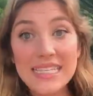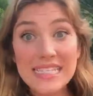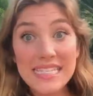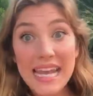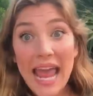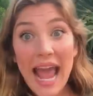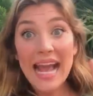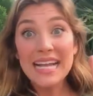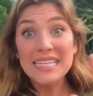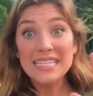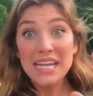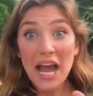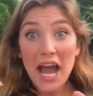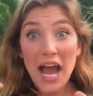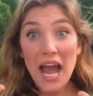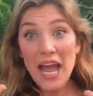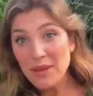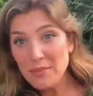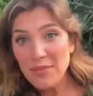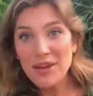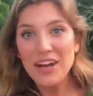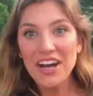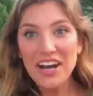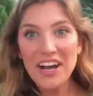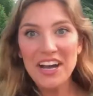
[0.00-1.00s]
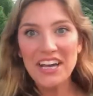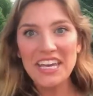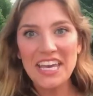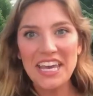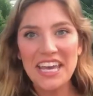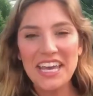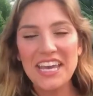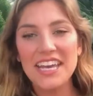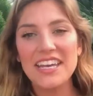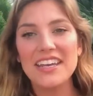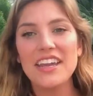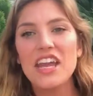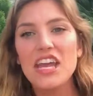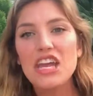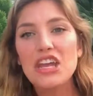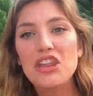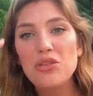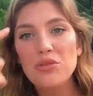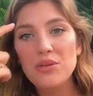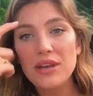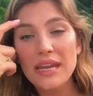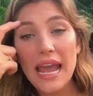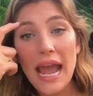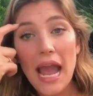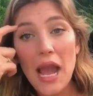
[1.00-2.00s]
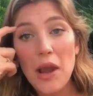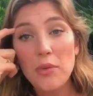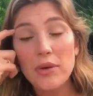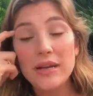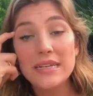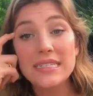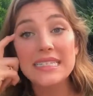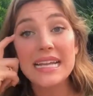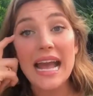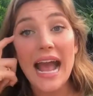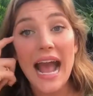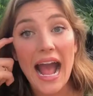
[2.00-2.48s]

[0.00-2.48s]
Snack time, again, 3 hours